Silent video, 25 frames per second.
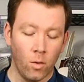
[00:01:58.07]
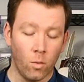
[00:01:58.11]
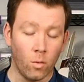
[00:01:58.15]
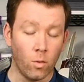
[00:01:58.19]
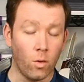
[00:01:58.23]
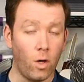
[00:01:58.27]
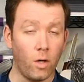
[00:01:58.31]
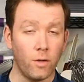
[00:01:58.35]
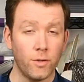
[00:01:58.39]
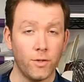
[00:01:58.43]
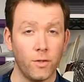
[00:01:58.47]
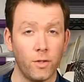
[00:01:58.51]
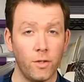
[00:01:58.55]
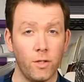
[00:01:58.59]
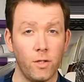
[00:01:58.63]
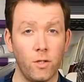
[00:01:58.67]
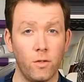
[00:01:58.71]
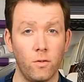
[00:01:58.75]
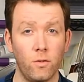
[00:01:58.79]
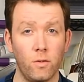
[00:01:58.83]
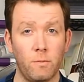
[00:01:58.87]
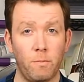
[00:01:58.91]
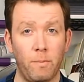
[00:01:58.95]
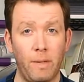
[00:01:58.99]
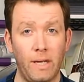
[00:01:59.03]
We're also going to
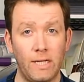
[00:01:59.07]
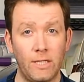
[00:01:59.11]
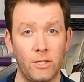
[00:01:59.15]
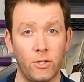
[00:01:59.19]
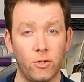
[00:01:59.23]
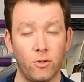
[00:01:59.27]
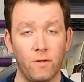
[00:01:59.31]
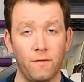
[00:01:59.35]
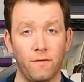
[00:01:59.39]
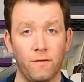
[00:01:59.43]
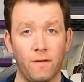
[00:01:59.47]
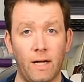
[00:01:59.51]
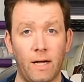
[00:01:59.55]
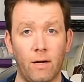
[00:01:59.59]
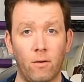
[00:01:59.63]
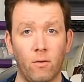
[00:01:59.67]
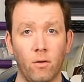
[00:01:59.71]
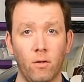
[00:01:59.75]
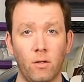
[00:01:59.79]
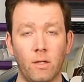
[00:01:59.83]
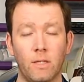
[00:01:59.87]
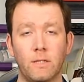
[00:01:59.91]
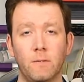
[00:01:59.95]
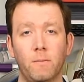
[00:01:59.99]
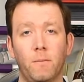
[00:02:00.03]
use pastry
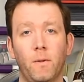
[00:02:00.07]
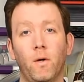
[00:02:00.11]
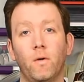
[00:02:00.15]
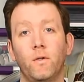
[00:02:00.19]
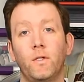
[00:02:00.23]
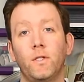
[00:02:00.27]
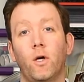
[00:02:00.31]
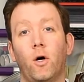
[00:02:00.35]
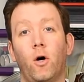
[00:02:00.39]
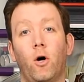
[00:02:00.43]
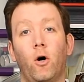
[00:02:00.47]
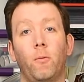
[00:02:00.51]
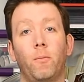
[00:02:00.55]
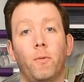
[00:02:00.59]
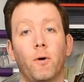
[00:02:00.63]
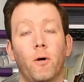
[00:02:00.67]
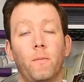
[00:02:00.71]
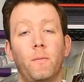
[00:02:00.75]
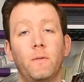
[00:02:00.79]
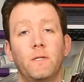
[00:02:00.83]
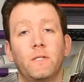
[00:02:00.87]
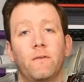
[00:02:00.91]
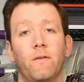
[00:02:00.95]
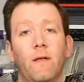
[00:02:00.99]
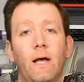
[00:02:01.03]
flour as opposed to
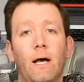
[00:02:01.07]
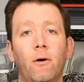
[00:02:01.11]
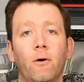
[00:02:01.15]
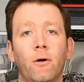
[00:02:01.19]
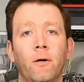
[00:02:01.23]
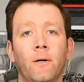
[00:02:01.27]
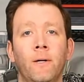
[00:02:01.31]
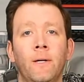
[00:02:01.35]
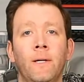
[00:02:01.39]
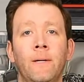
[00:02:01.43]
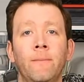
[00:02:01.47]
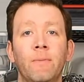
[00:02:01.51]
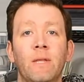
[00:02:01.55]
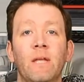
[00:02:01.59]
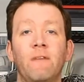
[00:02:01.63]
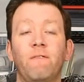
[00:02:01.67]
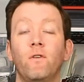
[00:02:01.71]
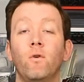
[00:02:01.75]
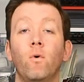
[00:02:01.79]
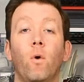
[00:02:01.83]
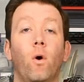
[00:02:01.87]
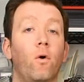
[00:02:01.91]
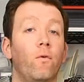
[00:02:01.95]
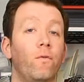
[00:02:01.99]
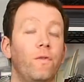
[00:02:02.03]
all-purpose flour. If
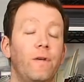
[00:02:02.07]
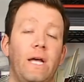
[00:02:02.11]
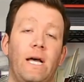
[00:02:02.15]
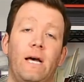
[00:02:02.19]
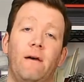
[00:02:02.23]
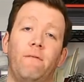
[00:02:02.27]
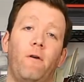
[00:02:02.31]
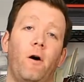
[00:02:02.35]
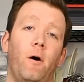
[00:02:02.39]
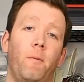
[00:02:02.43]
you only have